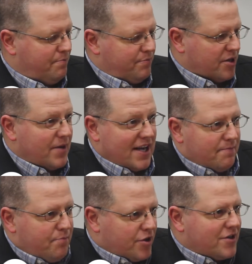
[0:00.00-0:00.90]
Somebody
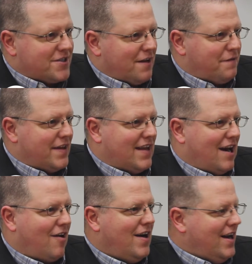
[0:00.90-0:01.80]
had put their stuff in
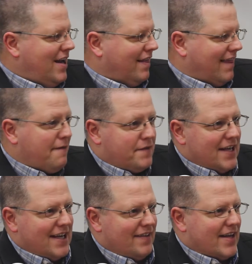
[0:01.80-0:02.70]
there, left
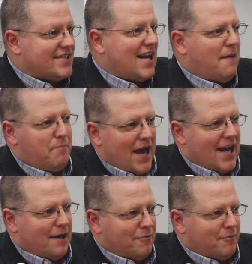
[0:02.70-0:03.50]
it, and they stopped paying.